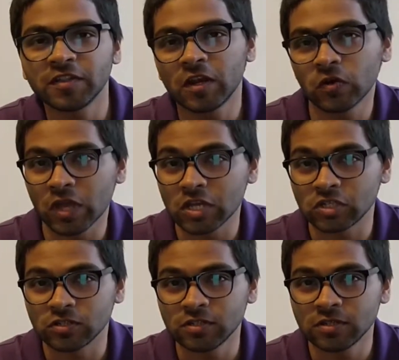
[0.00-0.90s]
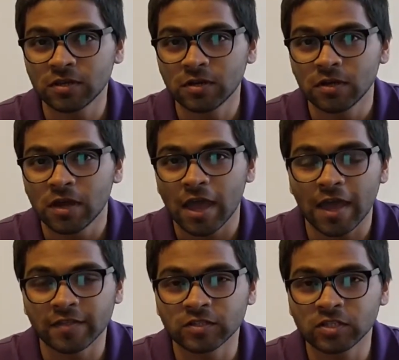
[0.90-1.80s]
their locations,
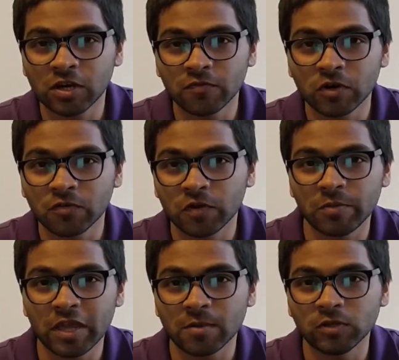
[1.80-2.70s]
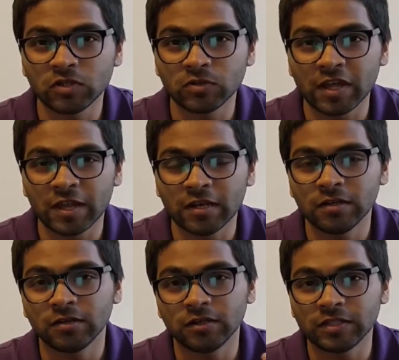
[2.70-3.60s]
and the server will be able to tell
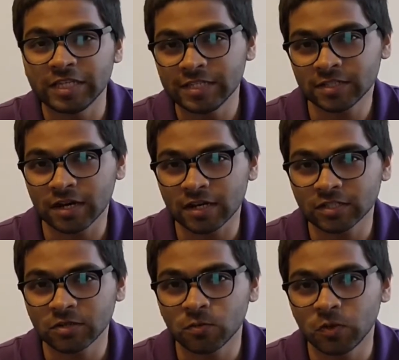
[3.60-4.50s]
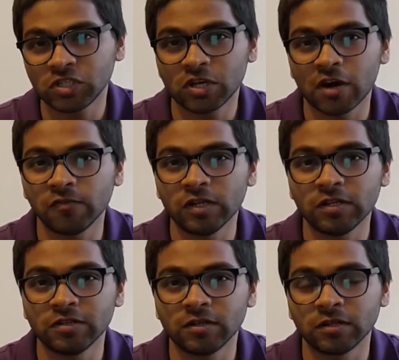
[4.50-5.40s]
these cars which car will
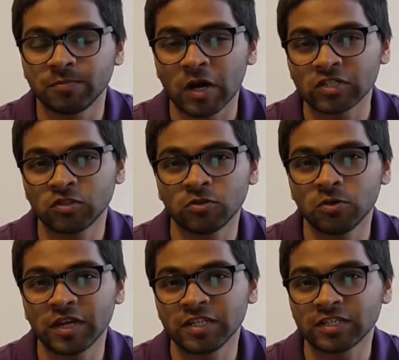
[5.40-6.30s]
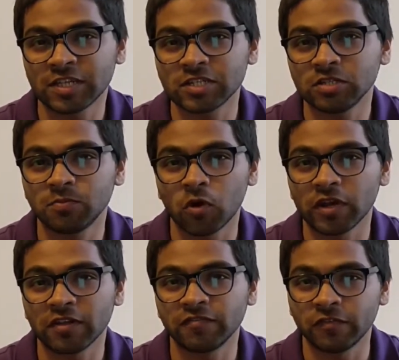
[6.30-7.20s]
pass through an intersection
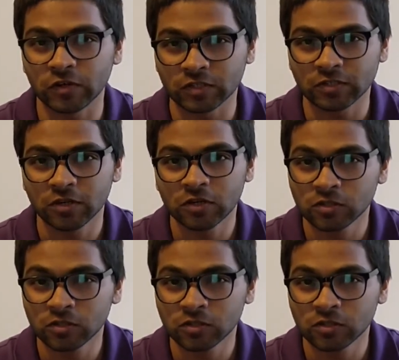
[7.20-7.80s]
point at first.